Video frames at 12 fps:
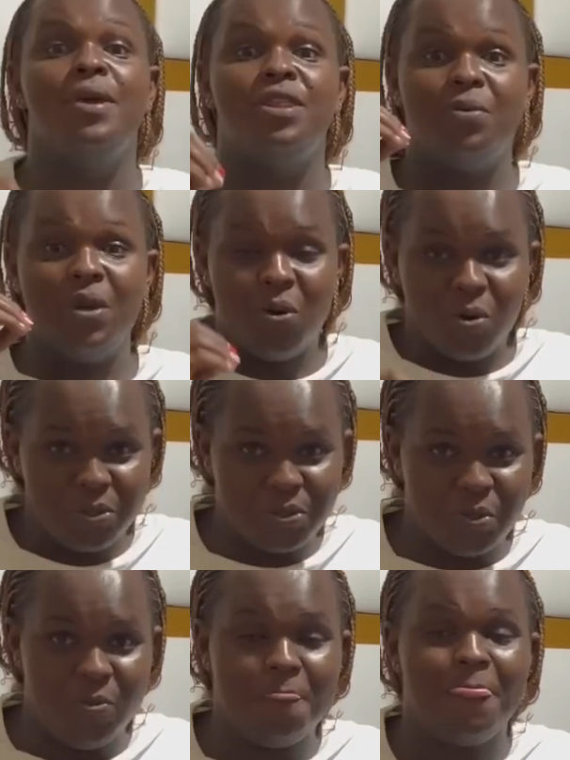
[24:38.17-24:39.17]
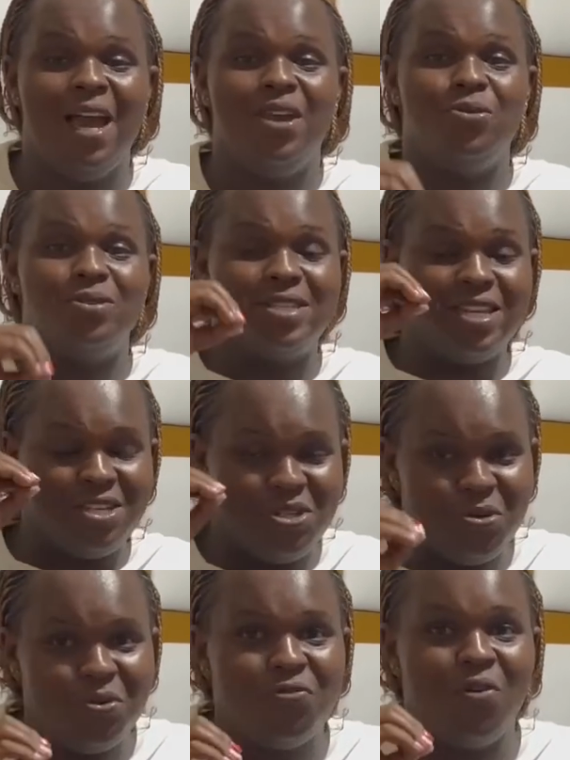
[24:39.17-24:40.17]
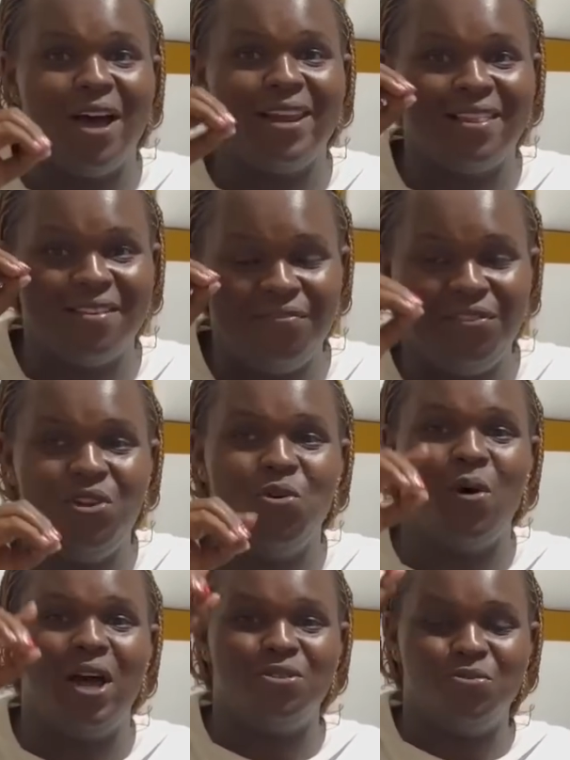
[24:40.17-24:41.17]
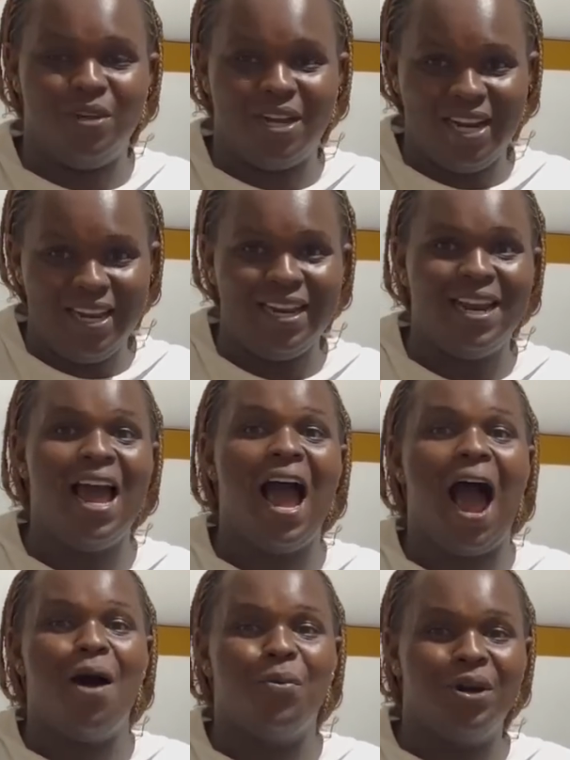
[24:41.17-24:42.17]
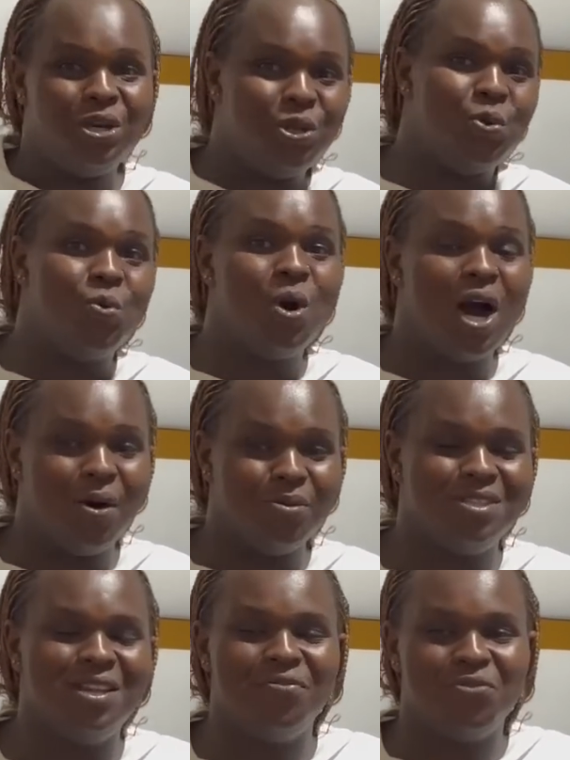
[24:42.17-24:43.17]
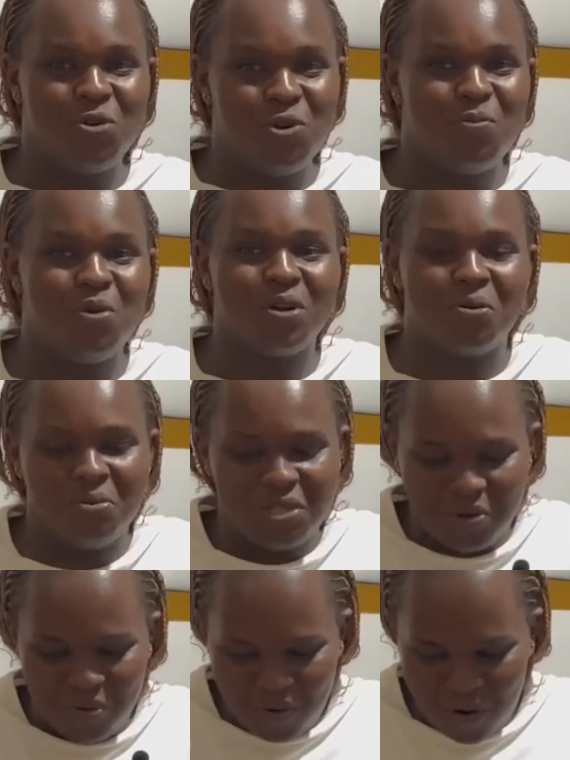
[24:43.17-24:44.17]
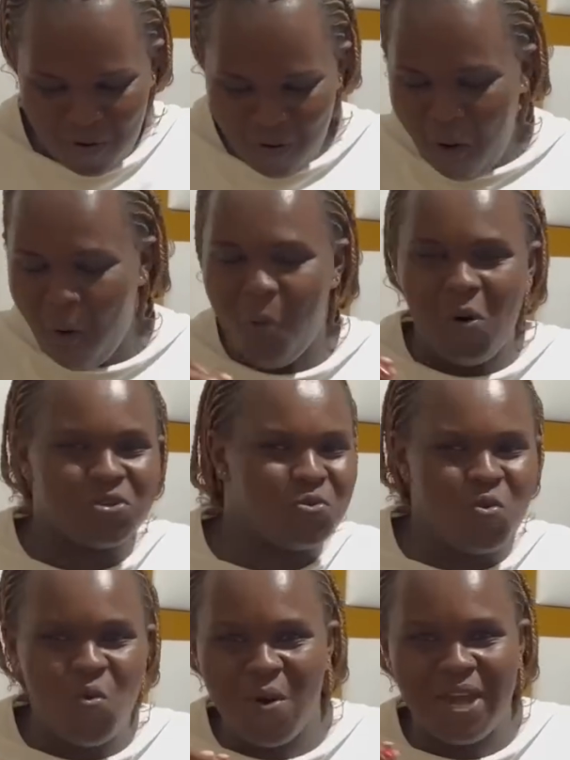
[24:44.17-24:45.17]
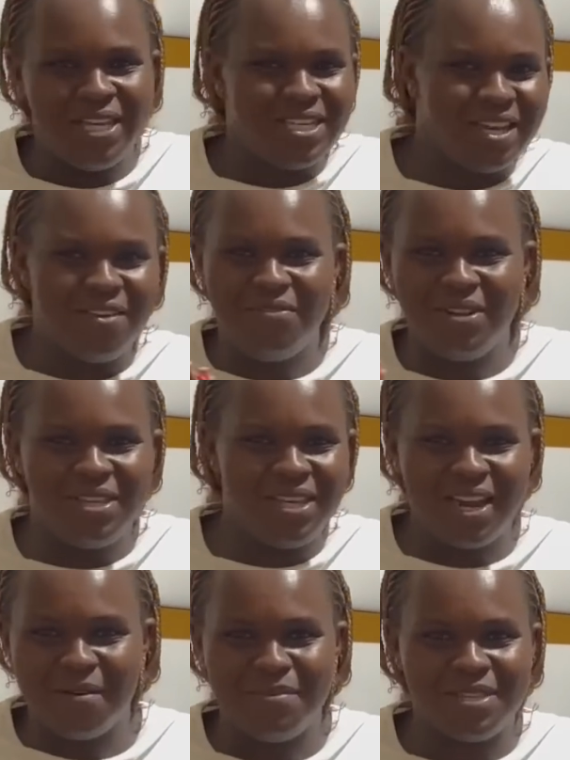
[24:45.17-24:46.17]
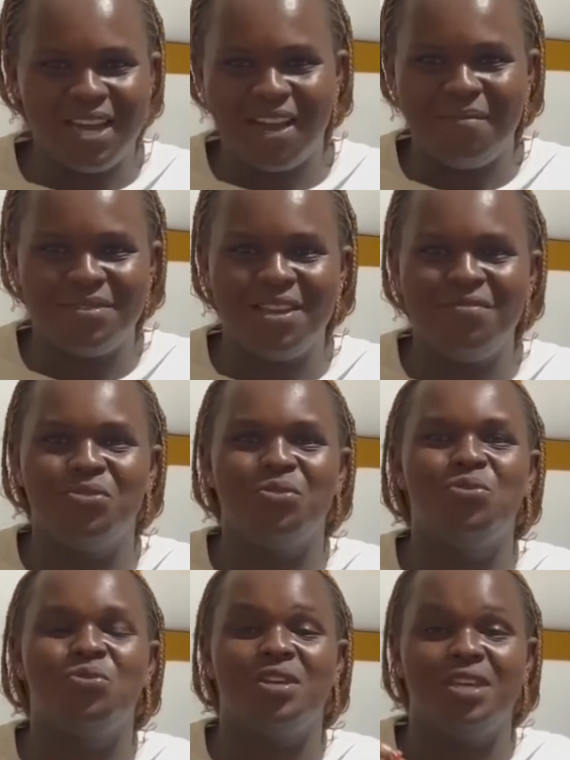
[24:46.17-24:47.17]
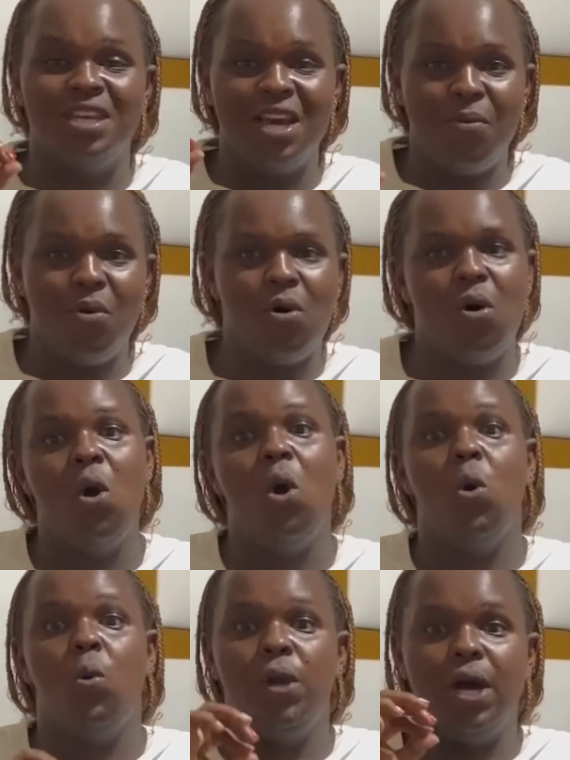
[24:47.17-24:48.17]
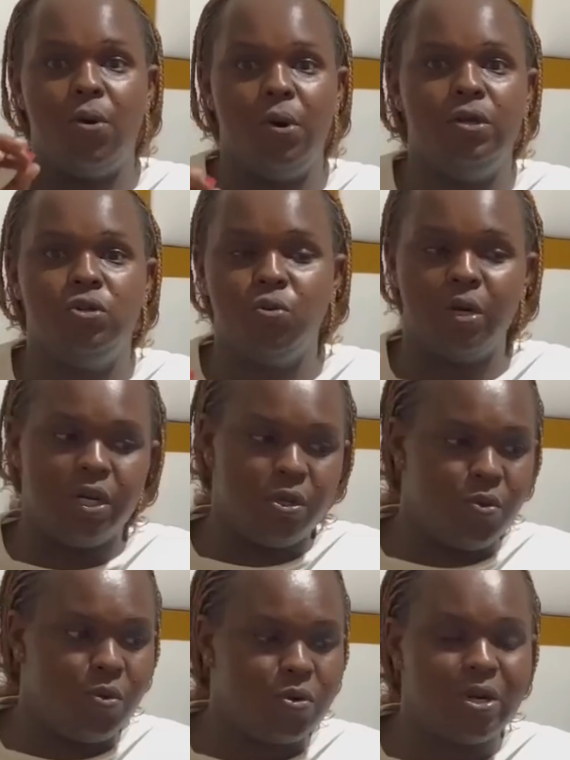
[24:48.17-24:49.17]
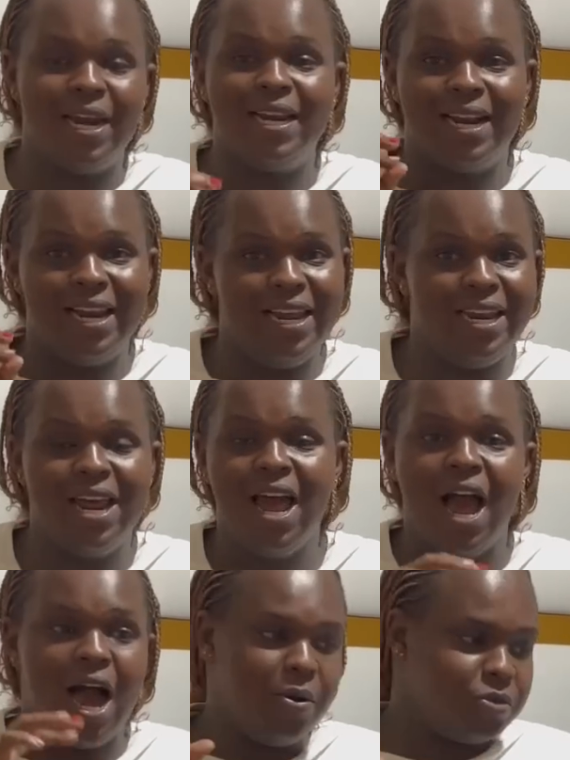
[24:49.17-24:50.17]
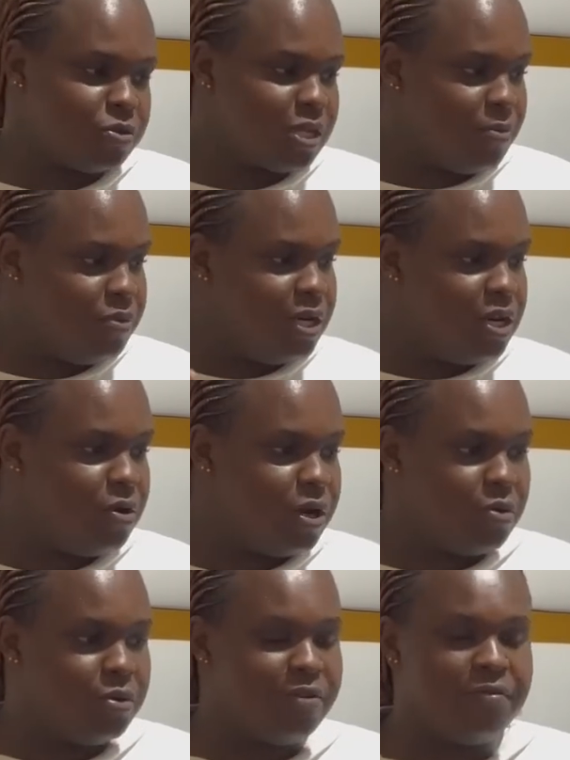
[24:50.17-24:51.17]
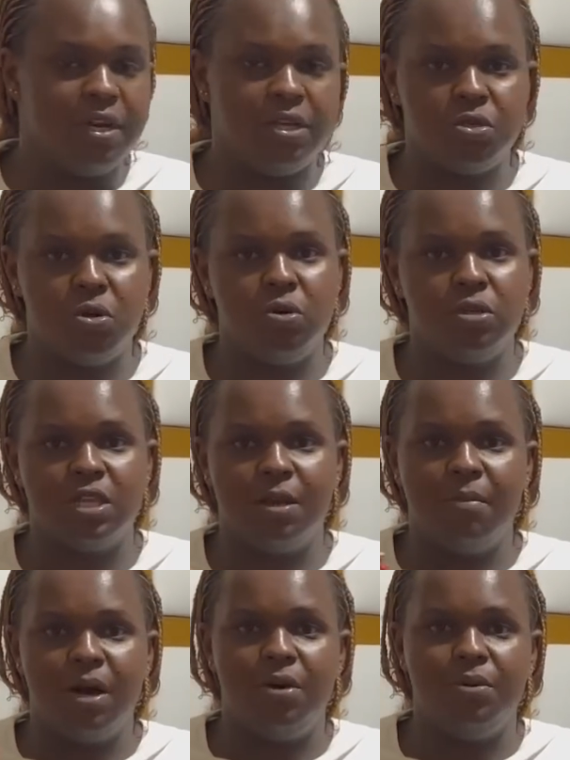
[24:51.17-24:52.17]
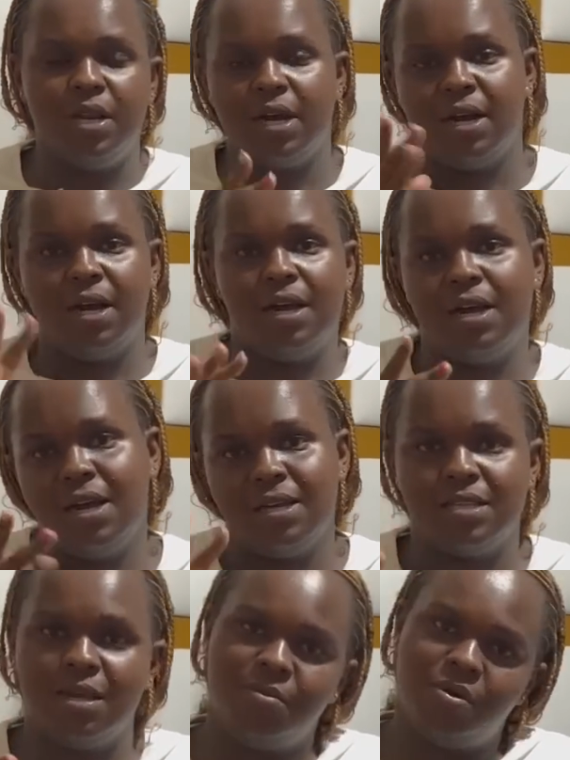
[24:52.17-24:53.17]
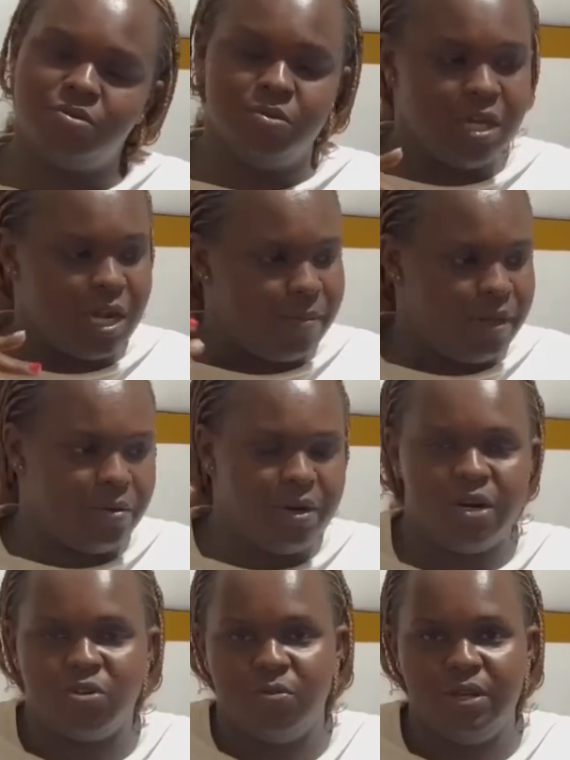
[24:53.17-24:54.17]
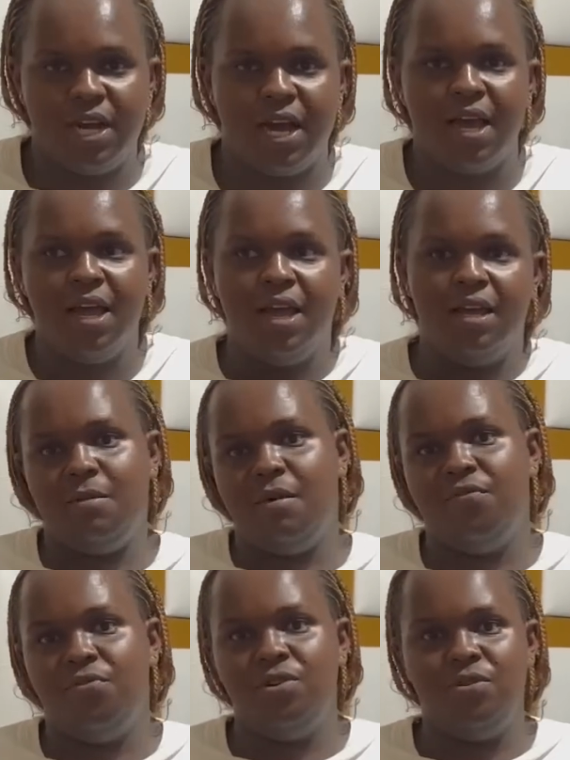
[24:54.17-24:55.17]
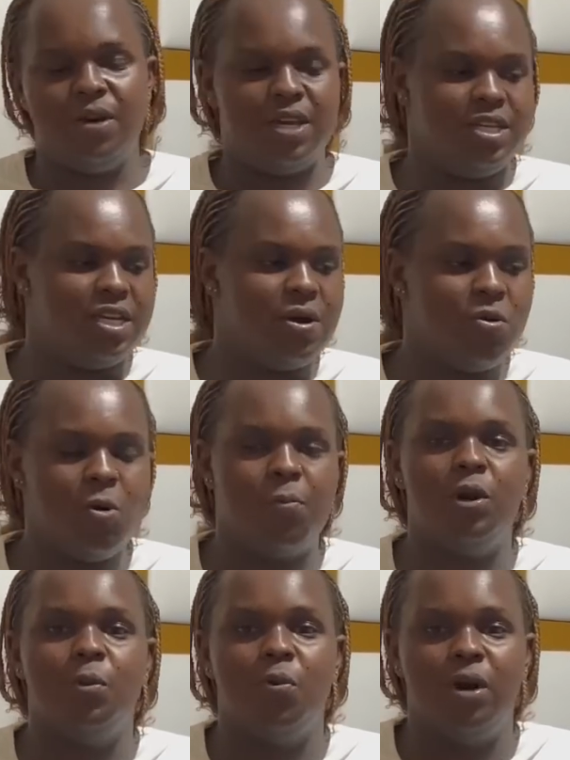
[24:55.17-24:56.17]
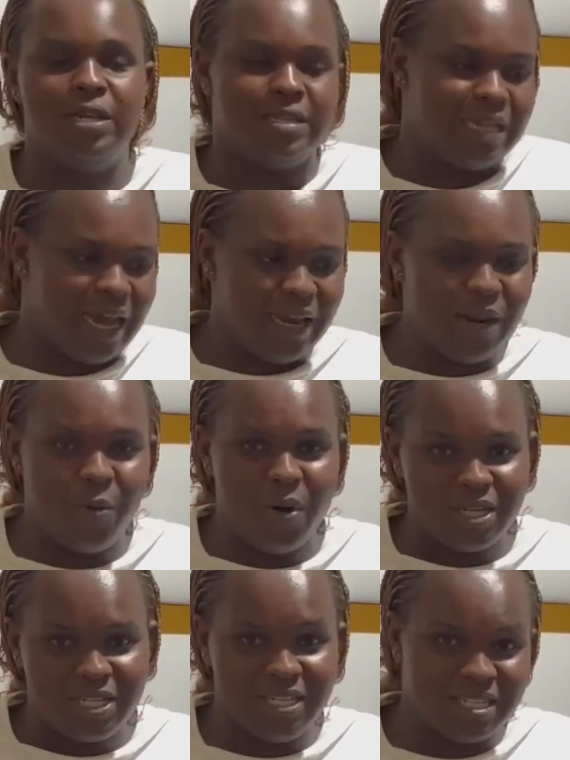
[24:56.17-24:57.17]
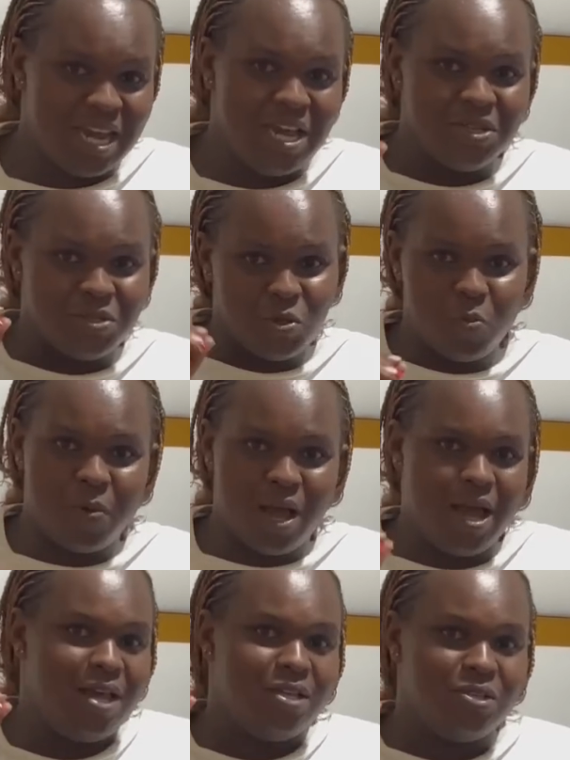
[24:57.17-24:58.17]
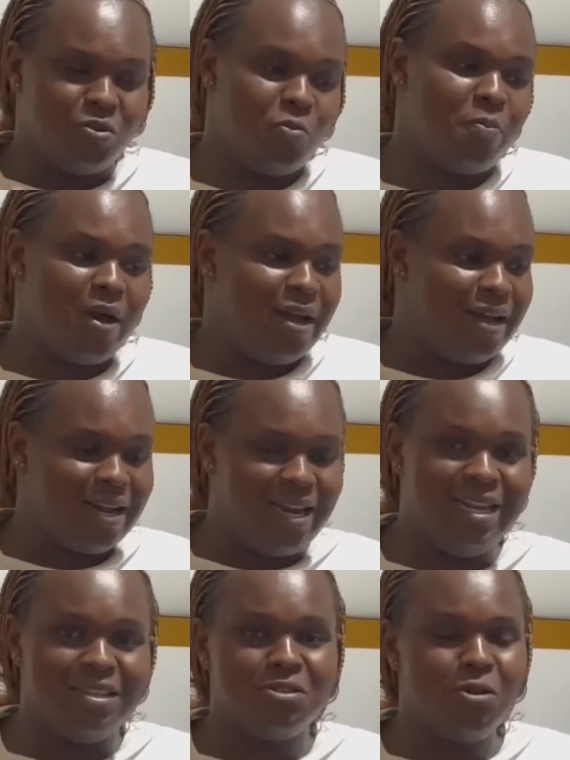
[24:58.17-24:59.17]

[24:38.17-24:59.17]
By the way, also, you stay tuned for another video as we clean our new house. They have told me watakuja huko, wasugue each and everything kabisa kabisa vizuri. Tukingia huko, we are going to a new and clean house. Kusabu niliona kuna vile choo somehow inakaka, somehow sujui kama ilikuwa inatumika na mafundi wakijenga huko pole pole. And I want it super super clean.